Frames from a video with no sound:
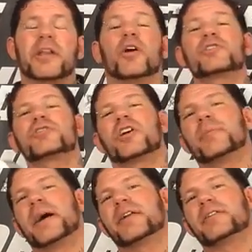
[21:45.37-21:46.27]
Also talk
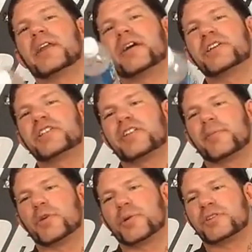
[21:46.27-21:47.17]
about how
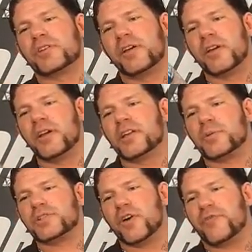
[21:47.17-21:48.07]
ECW there
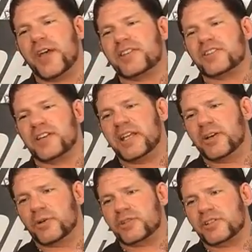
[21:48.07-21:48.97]
was no faces and
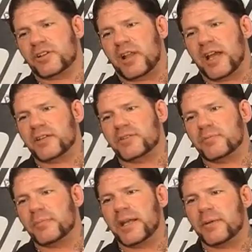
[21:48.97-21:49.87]
heels until I
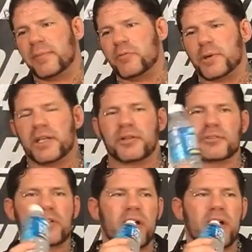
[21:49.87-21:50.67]
made them everybody heels.